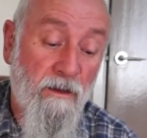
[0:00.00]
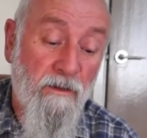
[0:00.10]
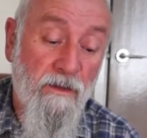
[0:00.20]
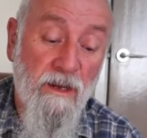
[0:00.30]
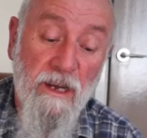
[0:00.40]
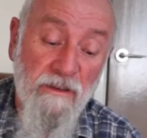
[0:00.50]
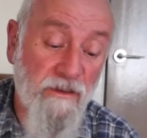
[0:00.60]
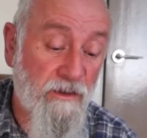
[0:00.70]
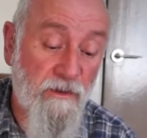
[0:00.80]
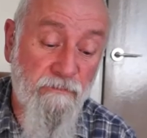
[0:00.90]
the
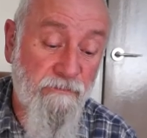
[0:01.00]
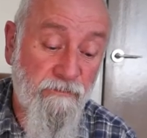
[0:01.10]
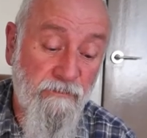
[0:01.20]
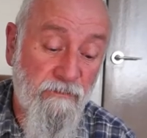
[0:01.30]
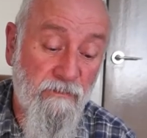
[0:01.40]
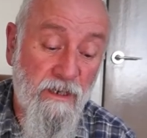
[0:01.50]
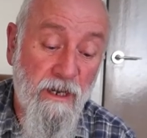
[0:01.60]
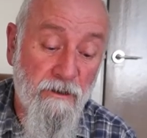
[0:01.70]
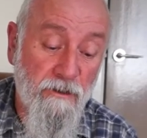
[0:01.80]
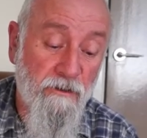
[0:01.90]
lens
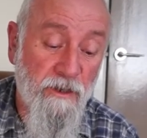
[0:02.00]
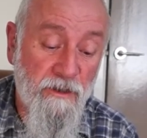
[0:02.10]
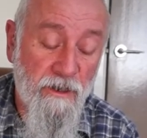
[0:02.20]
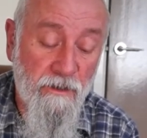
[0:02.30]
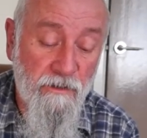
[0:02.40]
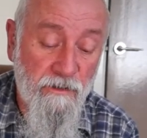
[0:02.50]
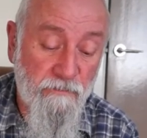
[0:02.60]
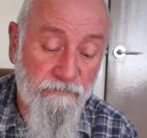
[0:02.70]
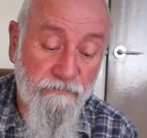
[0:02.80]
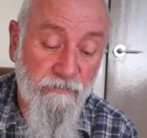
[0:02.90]
characteristics
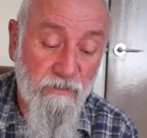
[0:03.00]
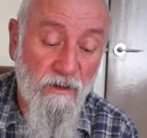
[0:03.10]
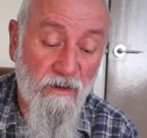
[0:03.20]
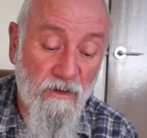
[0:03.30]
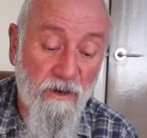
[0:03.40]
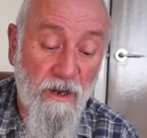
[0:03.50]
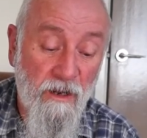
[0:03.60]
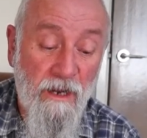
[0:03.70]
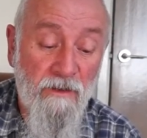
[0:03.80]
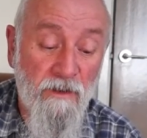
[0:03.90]
are
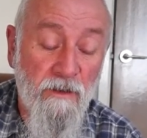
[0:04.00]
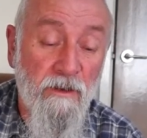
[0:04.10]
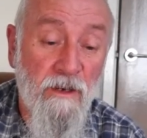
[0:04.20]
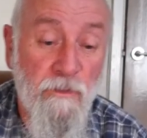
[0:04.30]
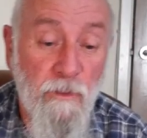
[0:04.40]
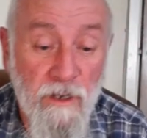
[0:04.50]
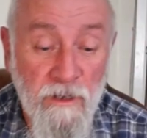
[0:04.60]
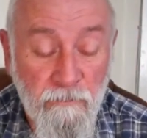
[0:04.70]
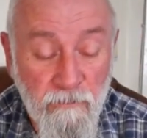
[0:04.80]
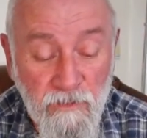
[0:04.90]
excellent. That's why
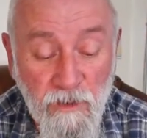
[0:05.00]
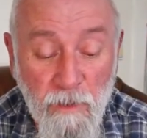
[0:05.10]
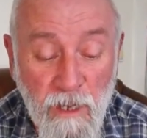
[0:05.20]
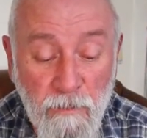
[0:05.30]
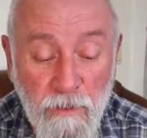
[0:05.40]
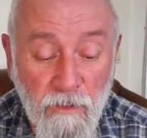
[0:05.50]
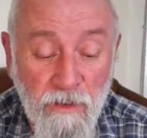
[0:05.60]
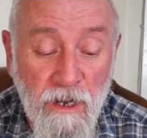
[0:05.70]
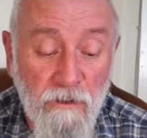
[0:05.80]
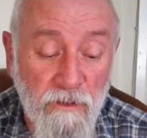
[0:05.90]
so many people
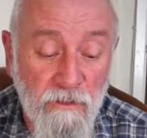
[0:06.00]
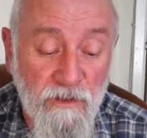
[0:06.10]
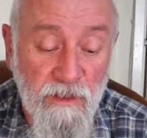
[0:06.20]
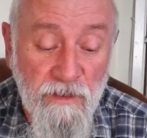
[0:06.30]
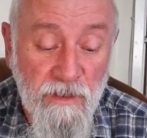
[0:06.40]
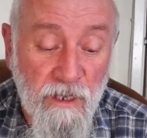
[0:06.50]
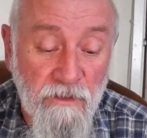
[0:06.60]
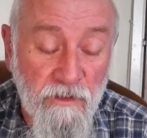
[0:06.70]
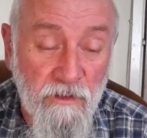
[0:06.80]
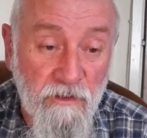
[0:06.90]
now use these
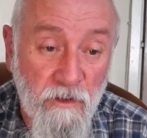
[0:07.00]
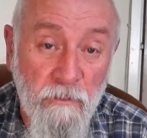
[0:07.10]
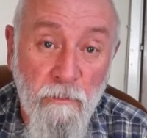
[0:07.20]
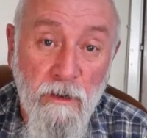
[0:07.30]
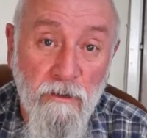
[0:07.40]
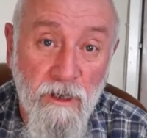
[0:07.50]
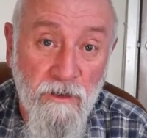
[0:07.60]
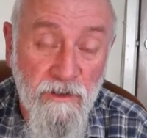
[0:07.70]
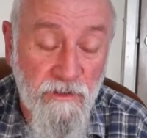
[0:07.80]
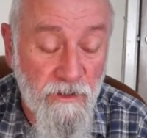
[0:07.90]
lenses on
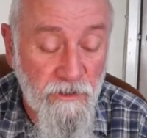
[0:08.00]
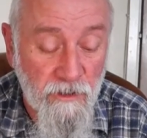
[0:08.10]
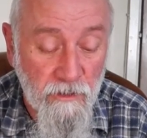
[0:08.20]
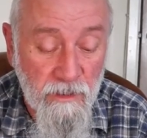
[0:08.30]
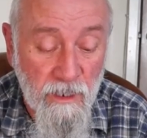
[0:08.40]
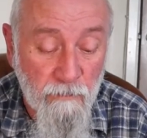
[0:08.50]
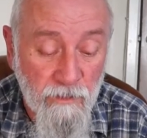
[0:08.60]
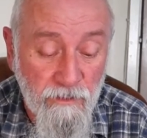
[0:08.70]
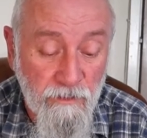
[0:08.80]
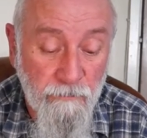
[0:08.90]
mirrorless digital
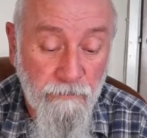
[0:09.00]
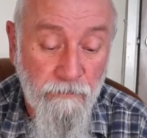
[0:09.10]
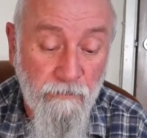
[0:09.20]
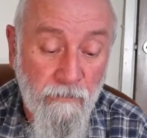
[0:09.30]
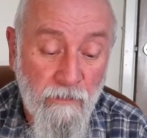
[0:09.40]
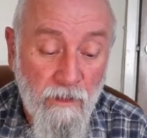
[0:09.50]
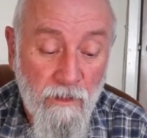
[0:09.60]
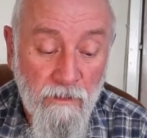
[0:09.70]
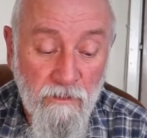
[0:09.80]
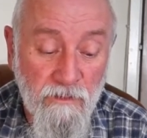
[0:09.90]
cameras,
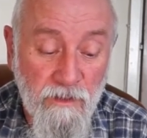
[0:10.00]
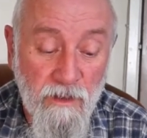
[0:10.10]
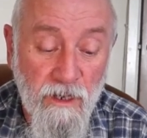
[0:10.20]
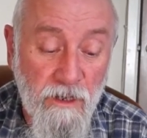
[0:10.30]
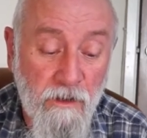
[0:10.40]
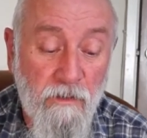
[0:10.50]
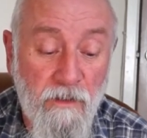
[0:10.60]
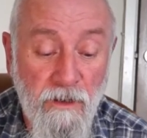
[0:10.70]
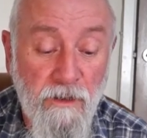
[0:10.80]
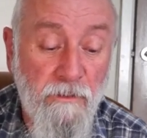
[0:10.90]
because they like
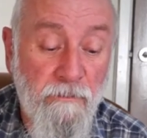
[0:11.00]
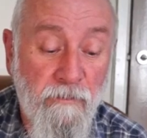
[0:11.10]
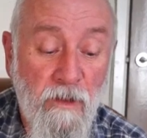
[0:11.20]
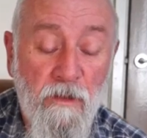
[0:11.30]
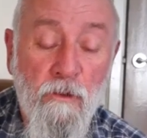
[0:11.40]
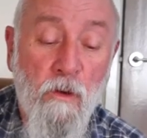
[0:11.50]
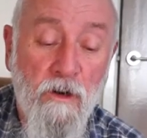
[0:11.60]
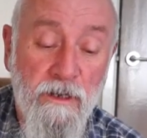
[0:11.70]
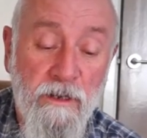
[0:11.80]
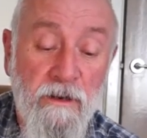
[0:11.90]
the
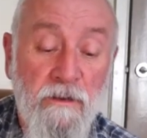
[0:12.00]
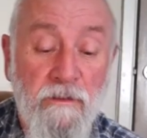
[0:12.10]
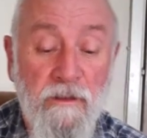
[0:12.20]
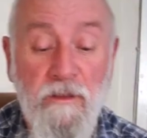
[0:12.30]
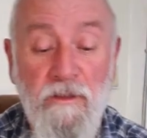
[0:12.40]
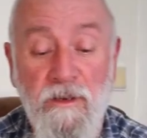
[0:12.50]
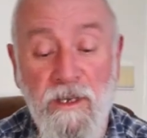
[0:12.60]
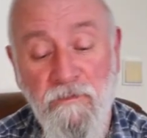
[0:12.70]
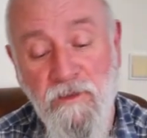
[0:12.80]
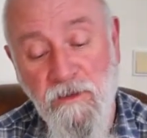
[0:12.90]
quality it
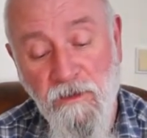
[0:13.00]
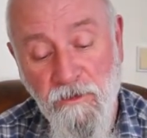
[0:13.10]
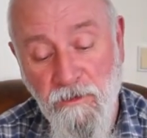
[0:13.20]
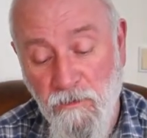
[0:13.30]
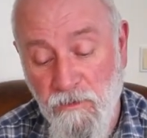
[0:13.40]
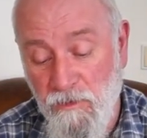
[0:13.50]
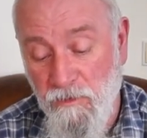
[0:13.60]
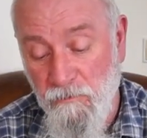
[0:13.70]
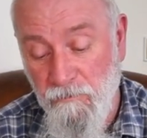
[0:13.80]
gives to their shots.